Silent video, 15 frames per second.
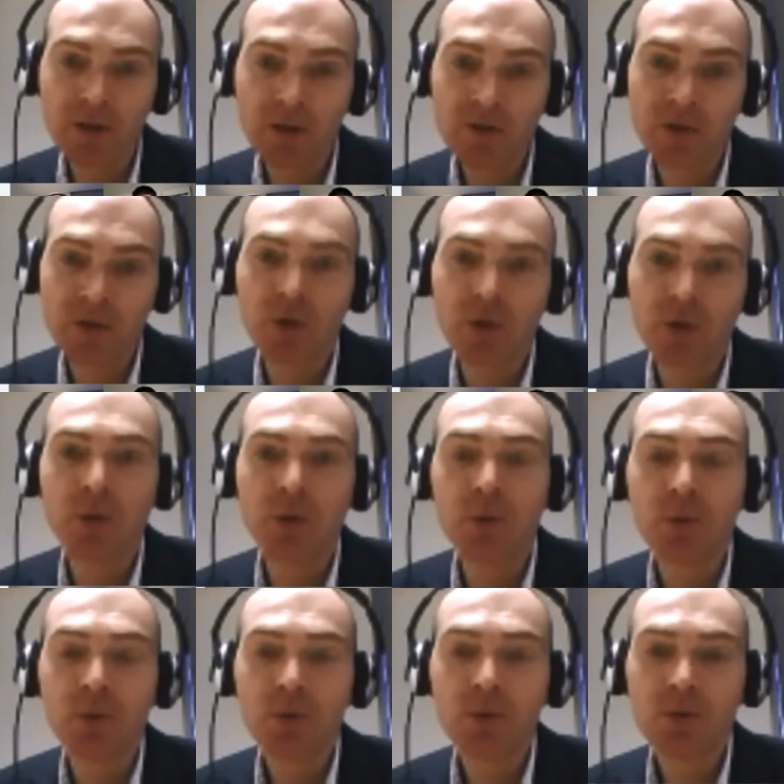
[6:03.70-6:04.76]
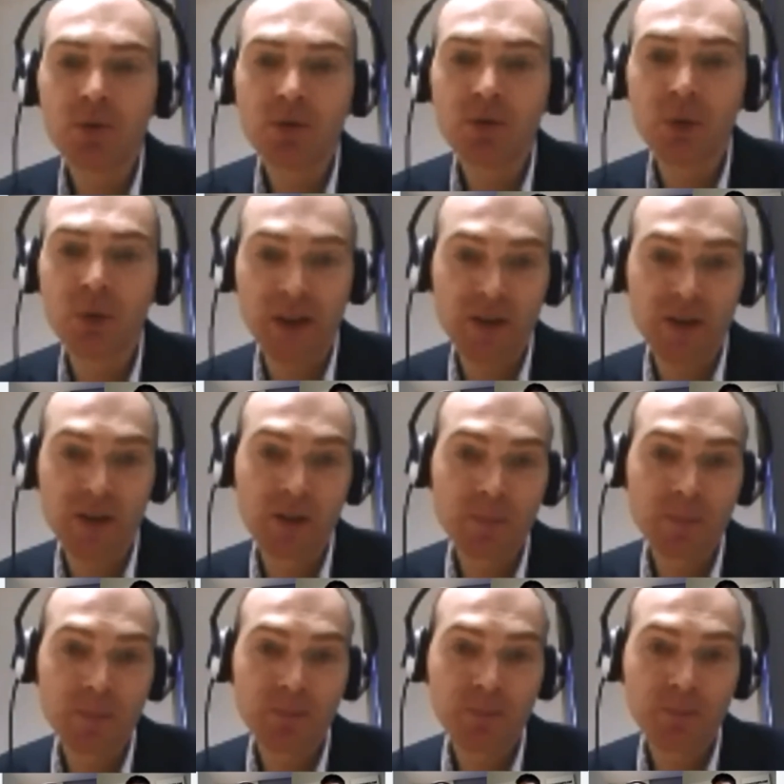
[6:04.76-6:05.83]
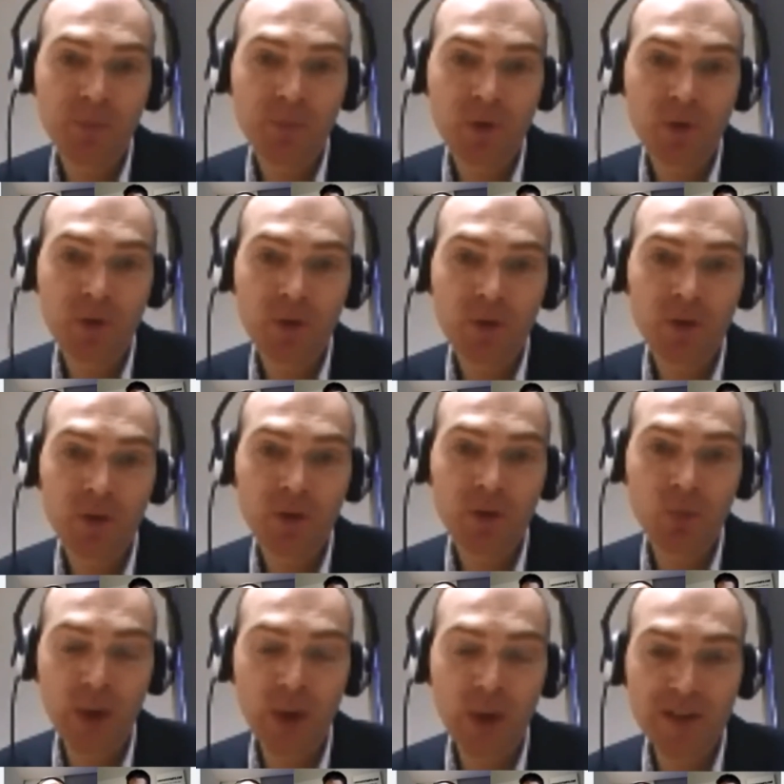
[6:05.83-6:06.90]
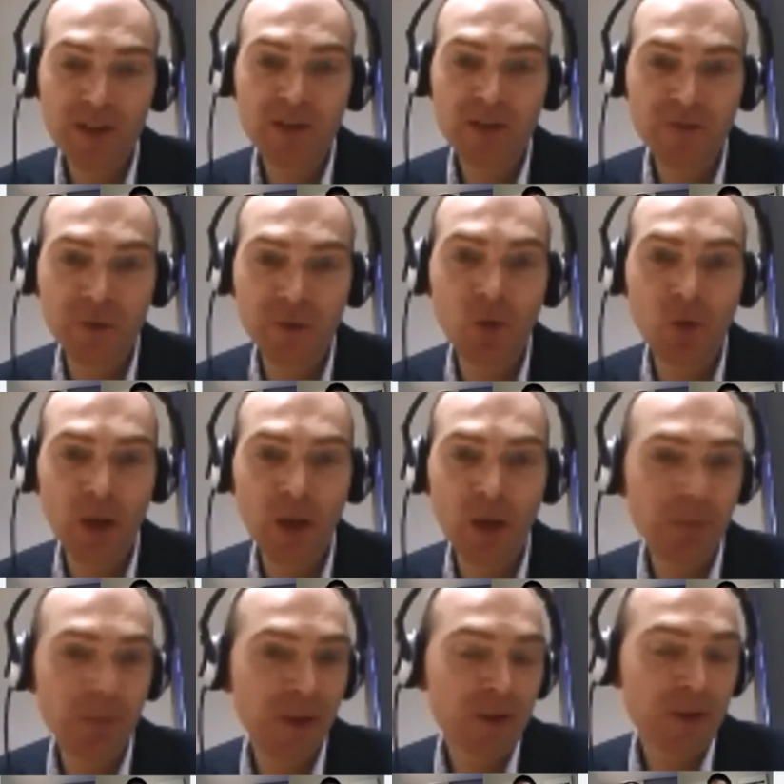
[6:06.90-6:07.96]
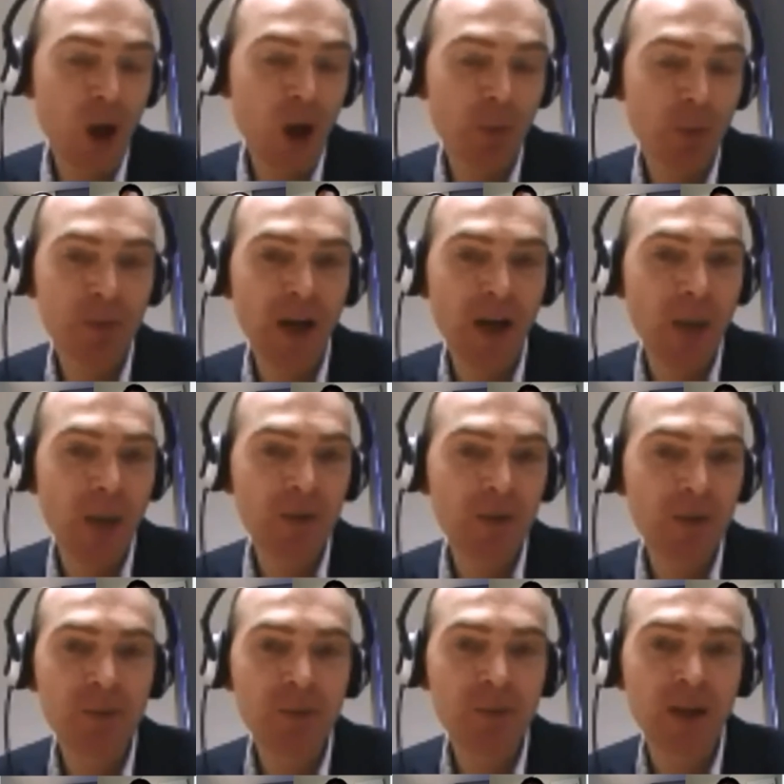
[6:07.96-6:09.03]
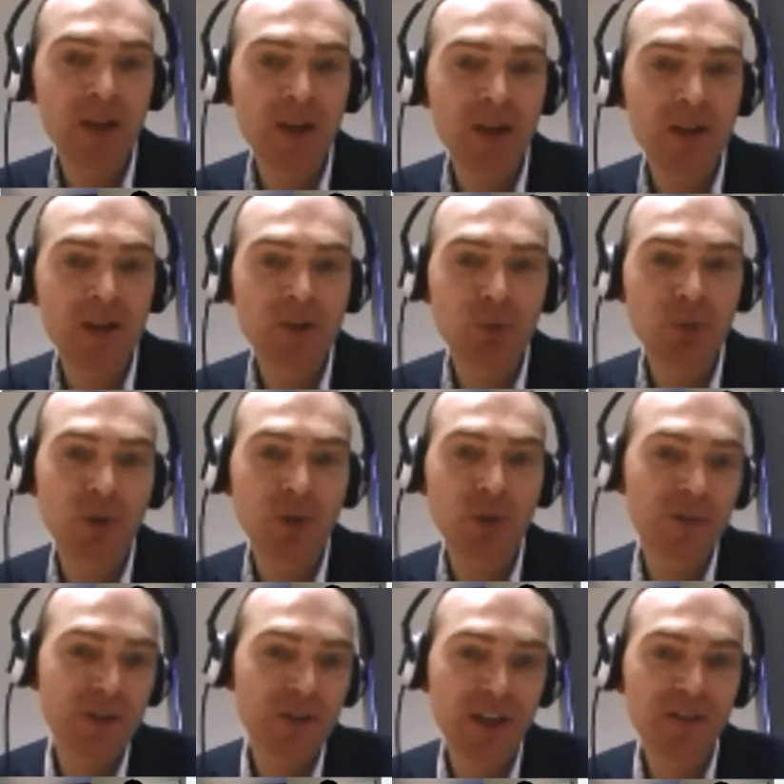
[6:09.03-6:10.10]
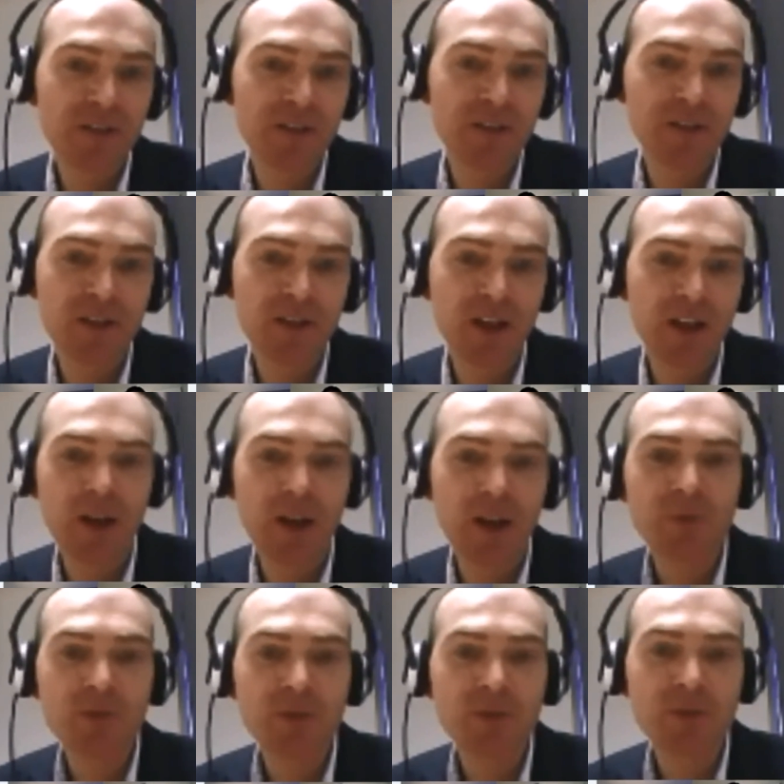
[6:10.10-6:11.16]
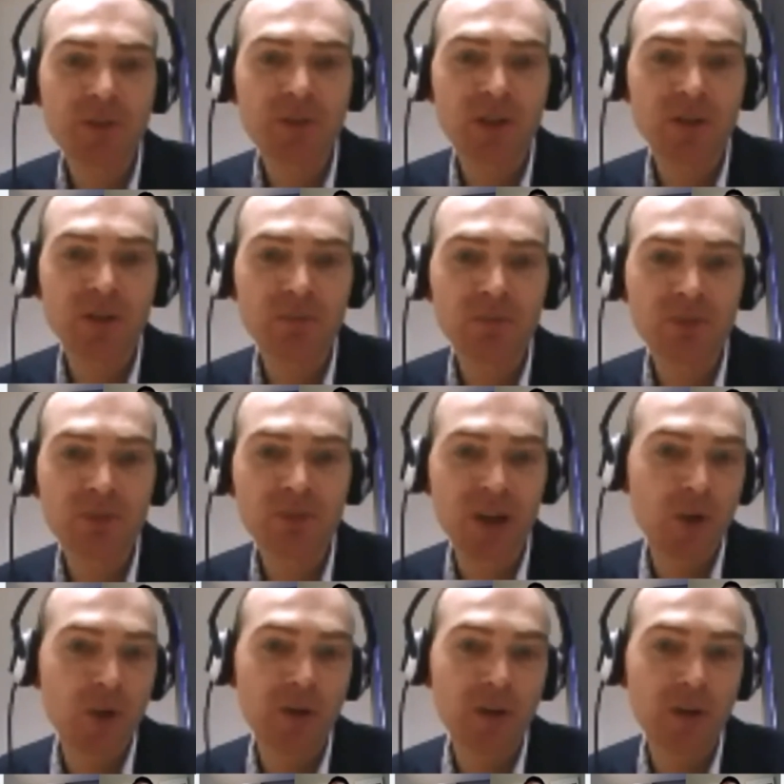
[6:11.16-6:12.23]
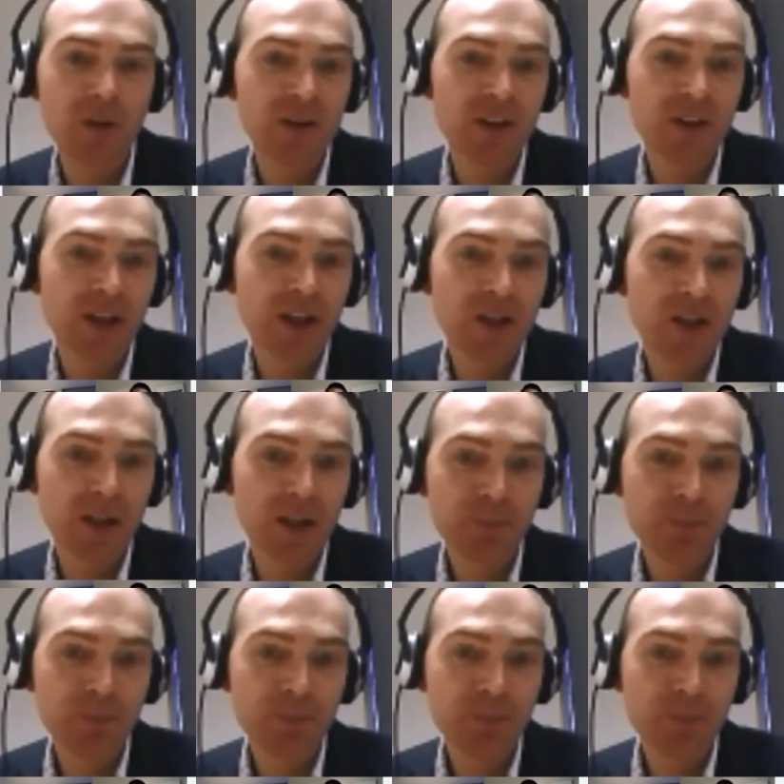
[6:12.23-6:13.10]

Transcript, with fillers: to quit waiting for that big top. I mean, how many people actually took profits at 850 the ounce in January of 1980?